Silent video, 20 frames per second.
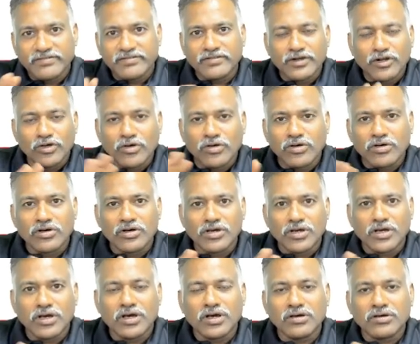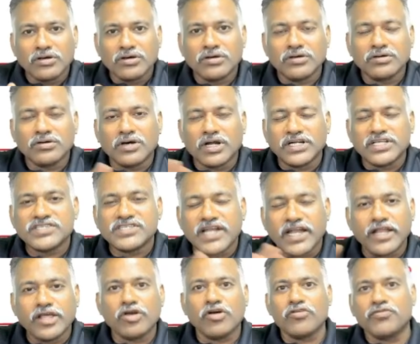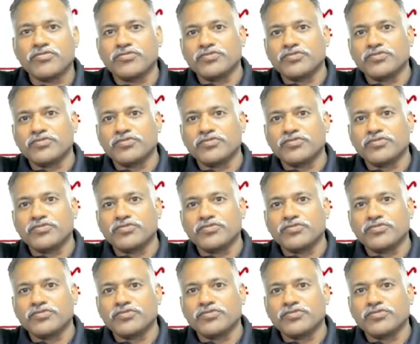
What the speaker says: you know, understanding of